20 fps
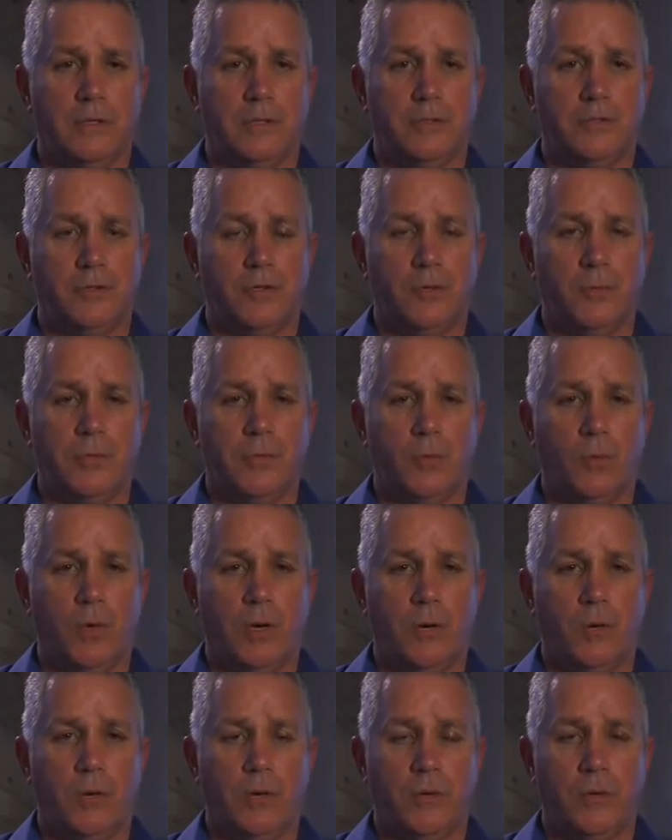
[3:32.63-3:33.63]
determined
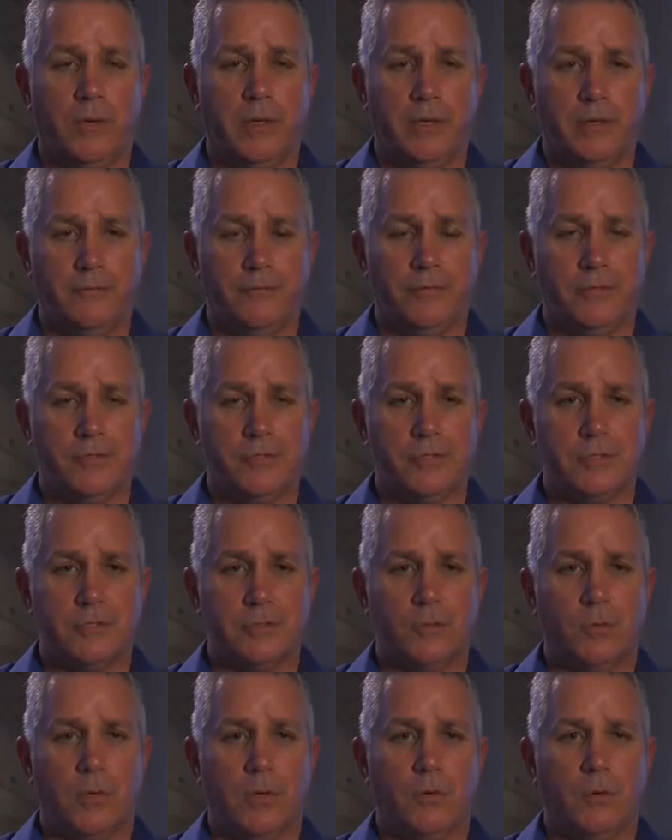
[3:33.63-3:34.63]
where we were
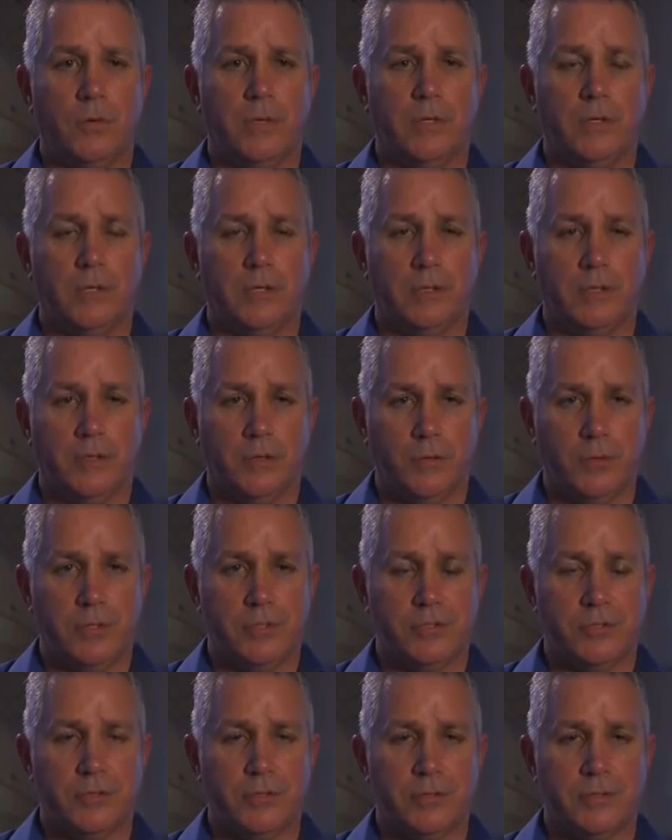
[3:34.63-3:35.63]
inefficient, where we could
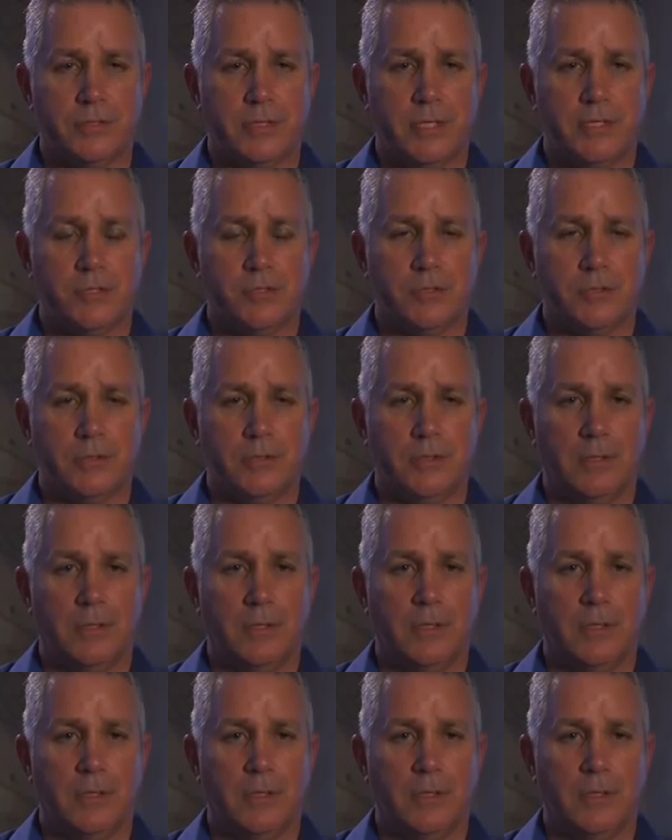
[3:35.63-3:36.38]
increase utilization,